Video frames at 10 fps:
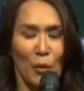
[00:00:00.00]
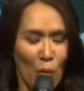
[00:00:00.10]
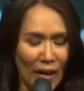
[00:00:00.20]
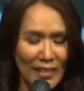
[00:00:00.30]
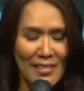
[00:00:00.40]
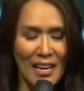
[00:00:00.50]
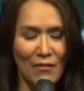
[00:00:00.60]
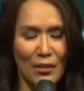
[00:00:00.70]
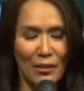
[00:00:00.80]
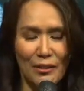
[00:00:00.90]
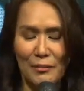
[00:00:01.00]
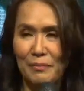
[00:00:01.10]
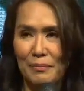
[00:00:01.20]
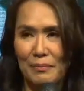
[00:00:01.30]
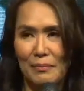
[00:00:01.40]
We want a Savior,
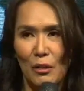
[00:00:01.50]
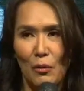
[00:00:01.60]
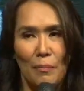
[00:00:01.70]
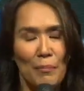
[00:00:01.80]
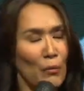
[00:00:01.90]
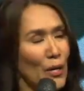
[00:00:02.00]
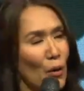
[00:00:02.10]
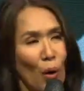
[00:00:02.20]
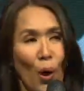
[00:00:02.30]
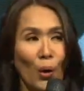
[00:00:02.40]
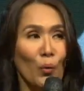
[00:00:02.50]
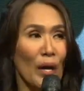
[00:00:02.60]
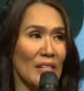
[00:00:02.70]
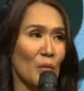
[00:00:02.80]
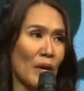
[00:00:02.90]
but we don't
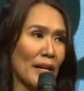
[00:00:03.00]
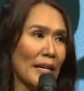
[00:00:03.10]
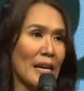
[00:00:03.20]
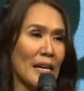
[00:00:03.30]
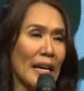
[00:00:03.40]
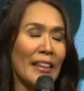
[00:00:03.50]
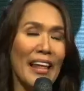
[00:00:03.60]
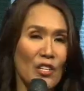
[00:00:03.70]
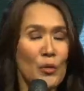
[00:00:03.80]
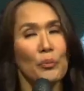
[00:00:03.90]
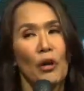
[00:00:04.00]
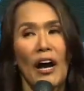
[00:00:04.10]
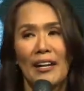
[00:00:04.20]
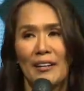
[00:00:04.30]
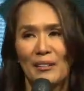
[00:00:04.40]
always want a King, and that's
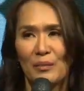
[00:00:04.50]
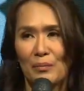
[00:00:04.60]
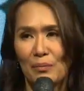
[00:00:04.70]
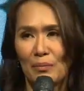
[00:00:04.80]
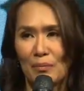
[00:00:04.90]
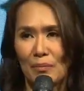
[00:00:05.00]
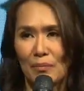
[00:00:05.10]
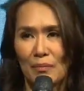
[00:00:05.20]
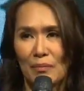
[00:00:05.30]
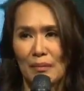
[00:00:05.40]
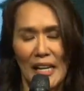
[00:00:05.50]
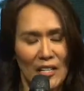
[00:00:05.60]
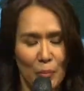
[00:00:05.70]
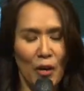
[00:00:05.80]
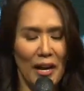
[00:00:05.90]
pride.
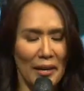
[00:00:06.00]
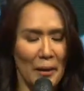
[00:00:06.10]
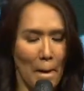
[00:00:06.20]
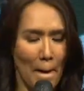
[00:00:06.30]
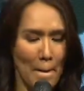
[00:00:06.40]
That's pride.